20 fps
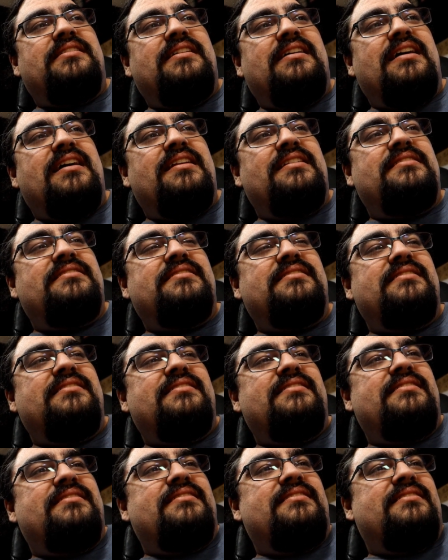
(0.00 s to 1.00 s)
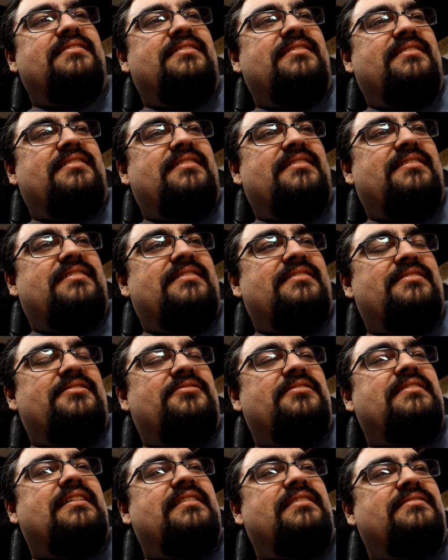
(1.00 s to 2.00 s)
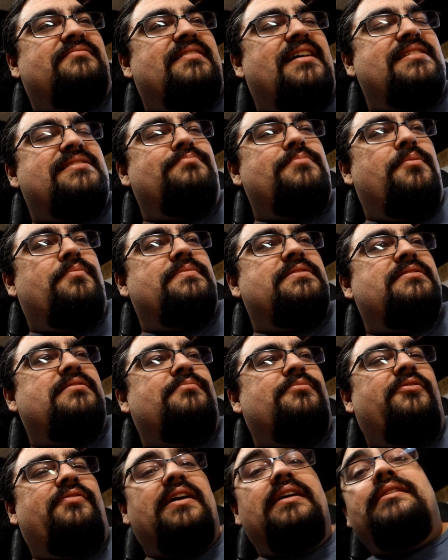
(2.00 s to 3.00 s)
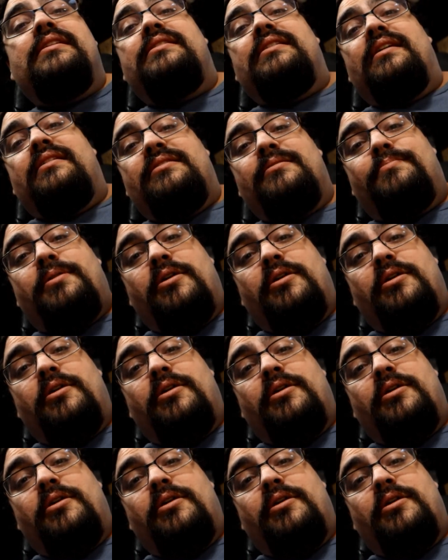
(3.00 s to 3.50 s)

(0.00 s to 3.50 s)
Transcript: the end. During, like, the last moments of the movie. And then the